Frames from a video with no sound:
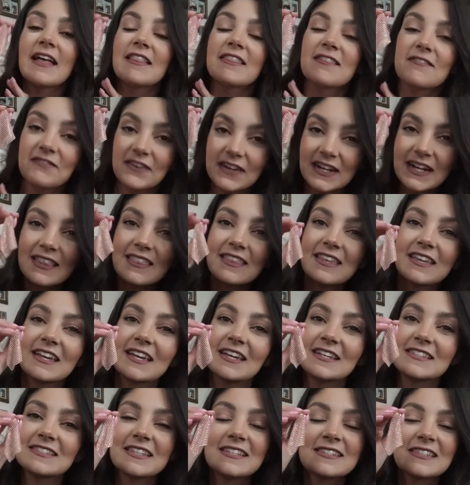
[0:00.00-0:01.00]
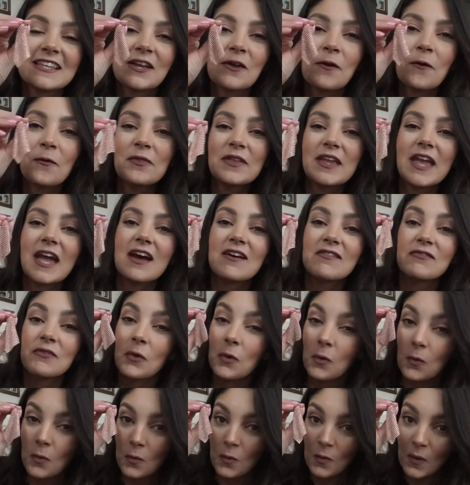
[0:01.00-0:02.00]
The funny thing is, is I only have
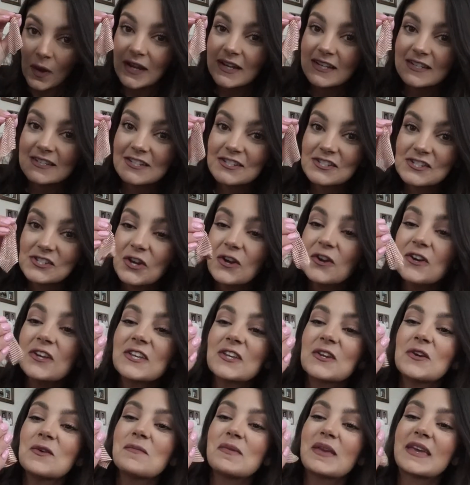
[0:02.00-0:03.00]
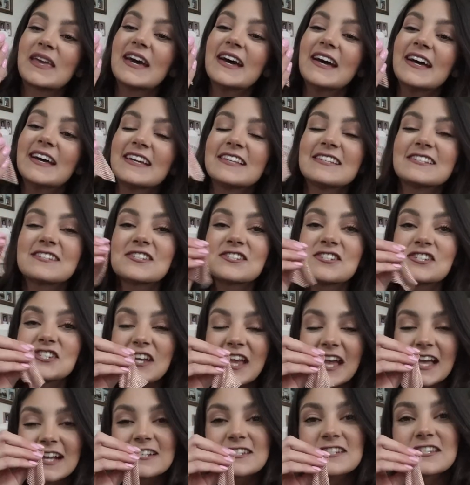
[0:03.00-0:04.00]
one to show you because
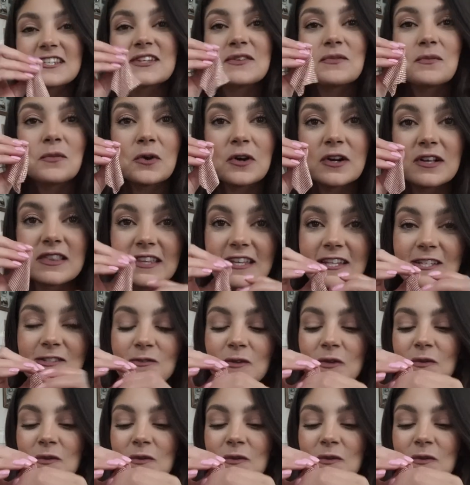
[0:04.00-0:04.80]
she actually wore these.